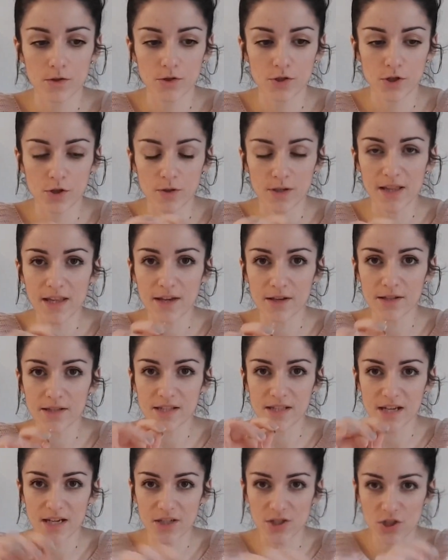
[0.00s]
do a little
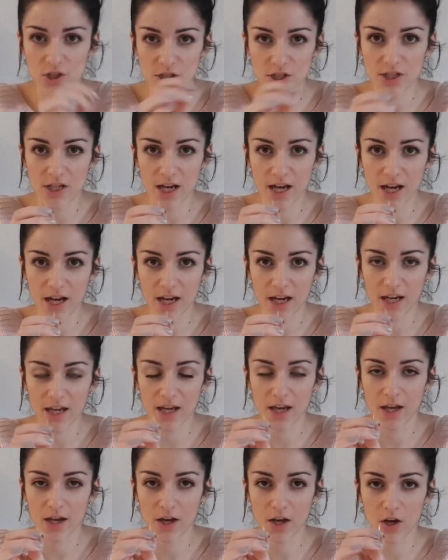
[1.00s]
stitch to
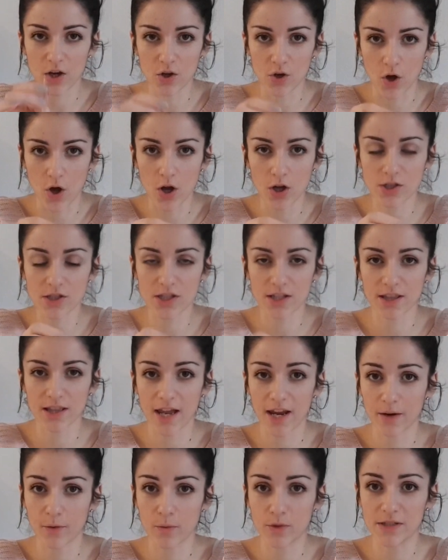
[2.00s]
tie a knot
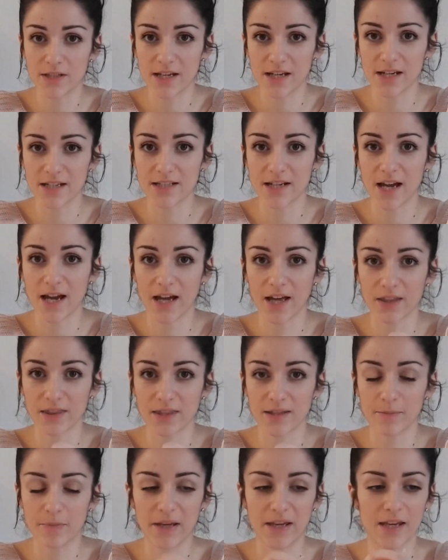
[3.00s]
like we did
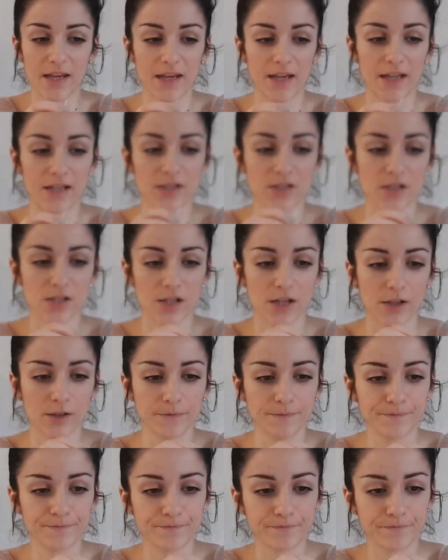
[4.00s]
at the beginning.
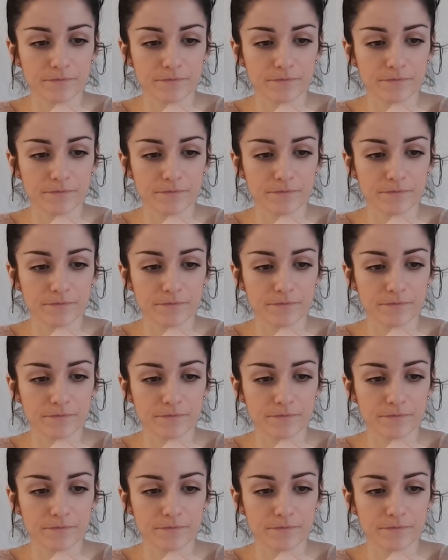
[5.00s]
So